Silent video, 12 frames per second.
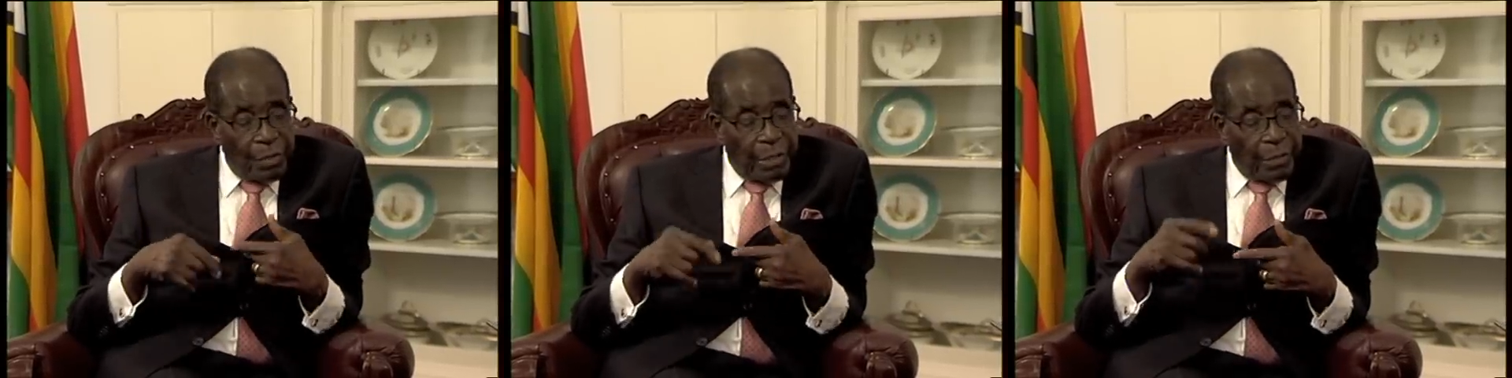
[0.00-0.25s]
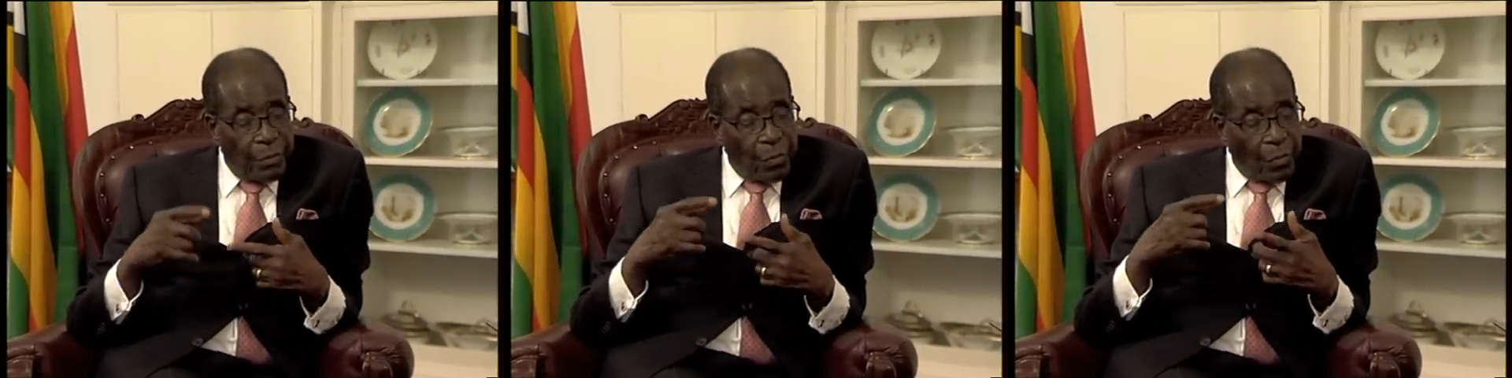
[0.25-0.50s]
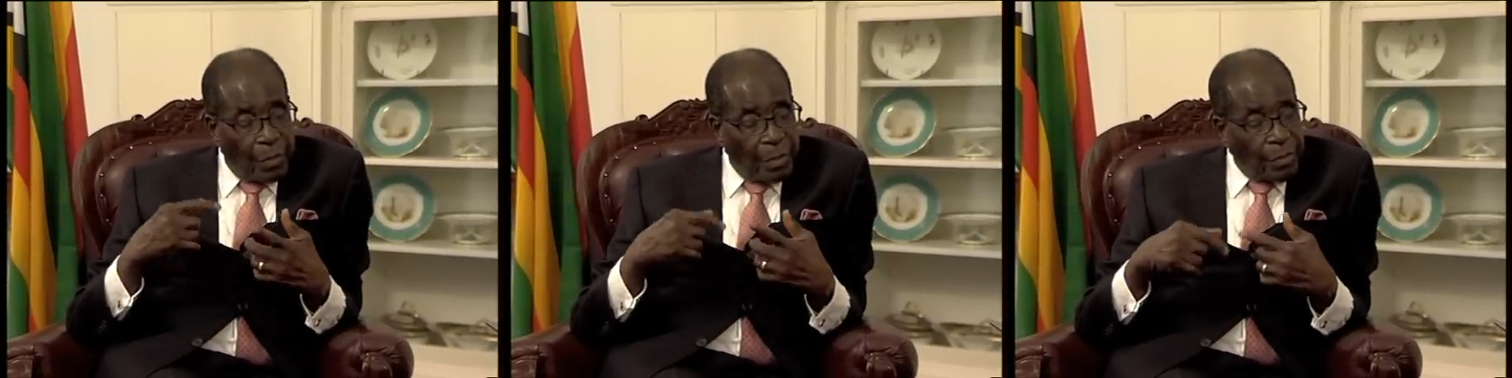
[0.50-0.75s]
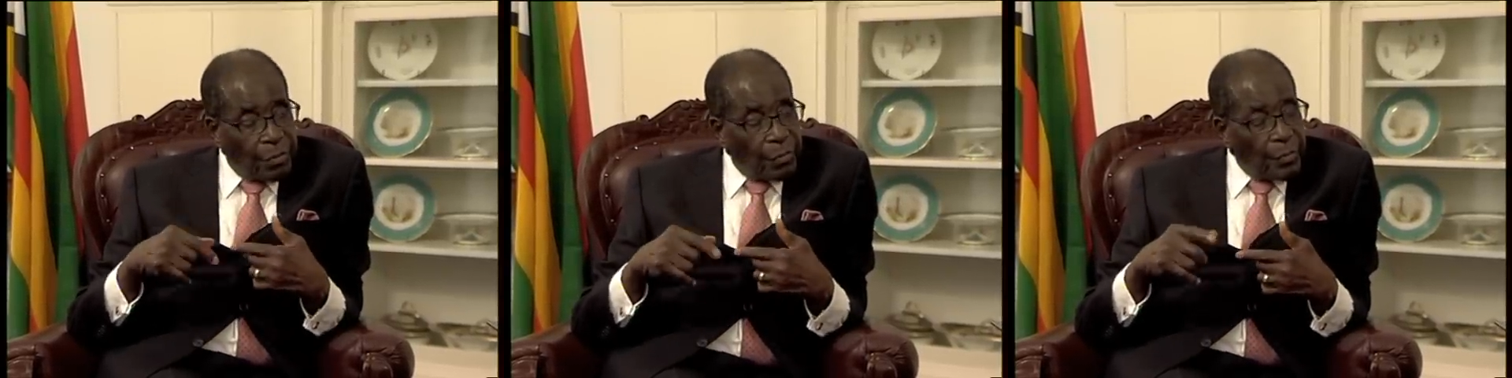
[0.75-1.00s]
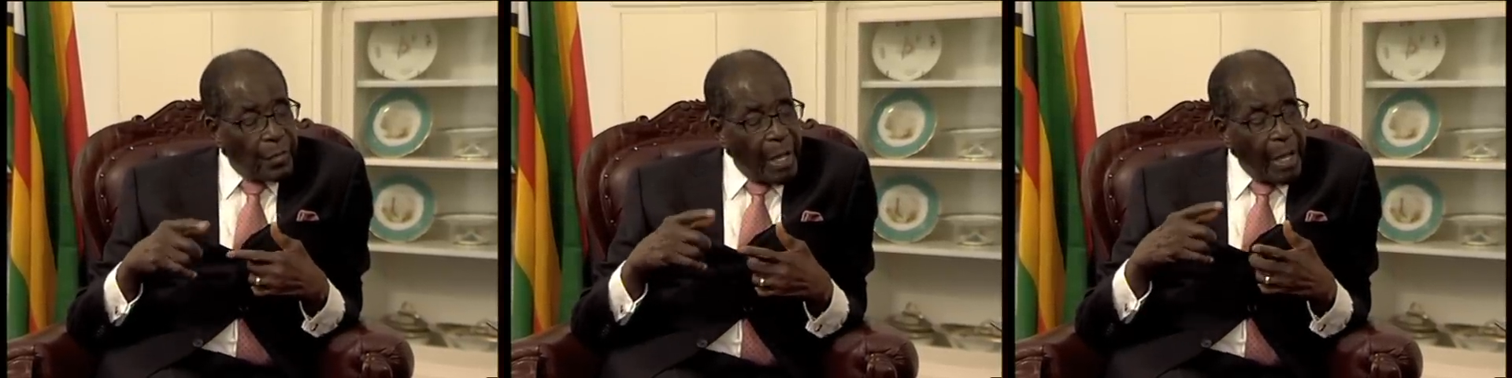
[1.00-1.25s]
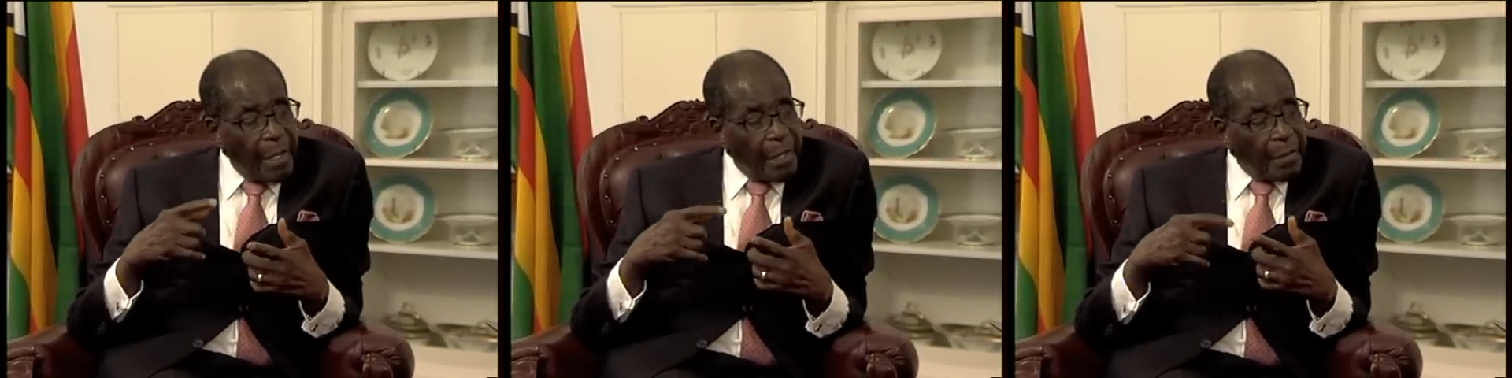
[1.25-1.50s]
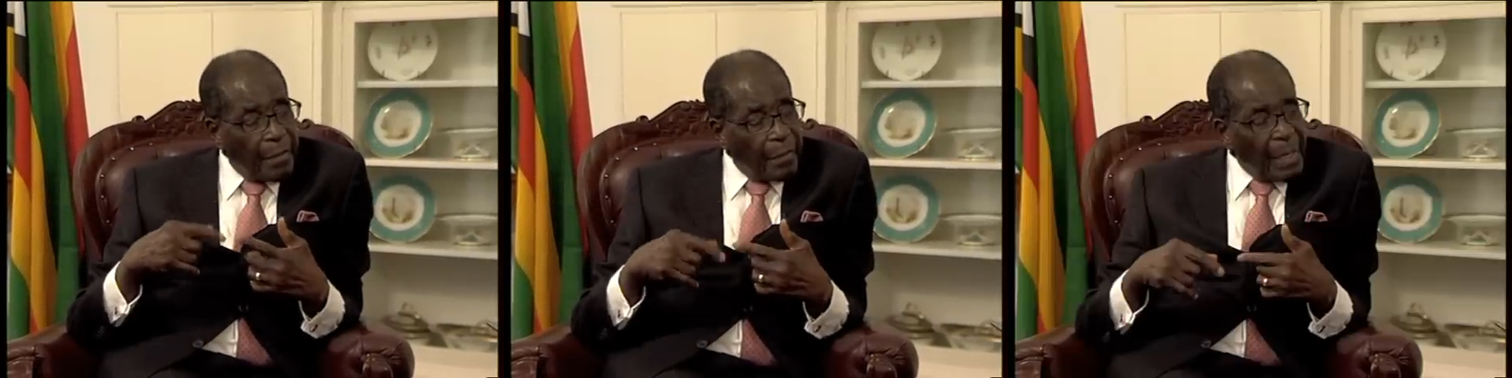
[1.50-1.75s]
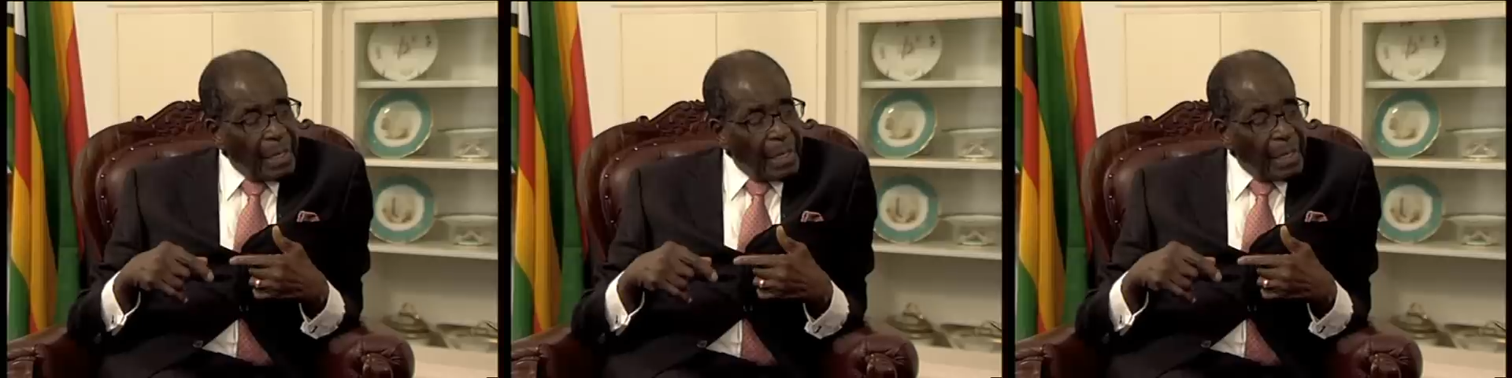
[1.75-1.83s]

in order to make them